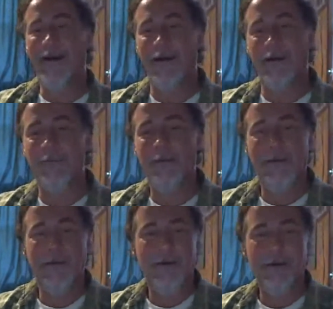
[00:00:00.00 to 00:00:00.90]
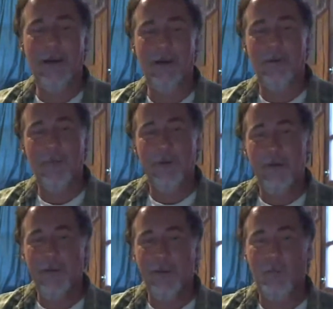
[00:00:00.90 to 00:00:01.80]
Now,
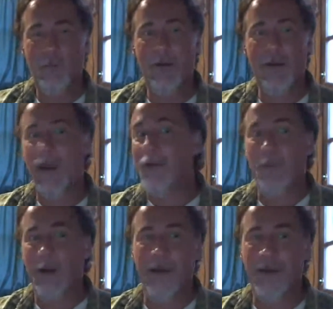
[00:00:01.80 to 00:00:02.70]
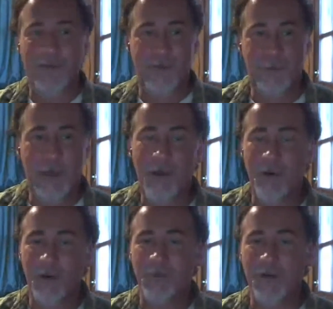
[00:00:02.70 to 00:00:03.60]
when everybody else's power
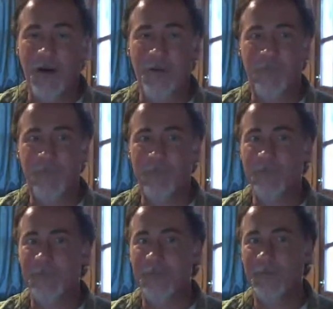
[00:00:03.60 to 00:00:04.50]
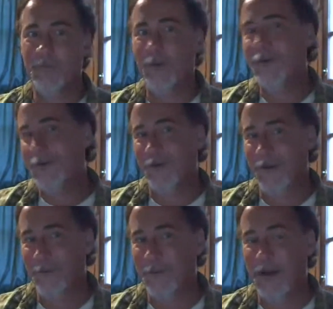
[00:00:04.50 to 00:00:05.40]
goes off, we still
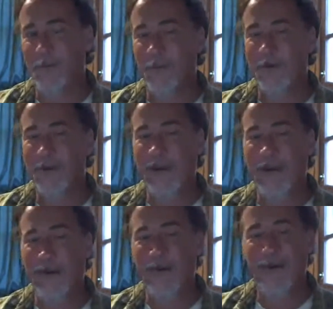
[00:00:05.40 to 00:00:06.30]
have power, and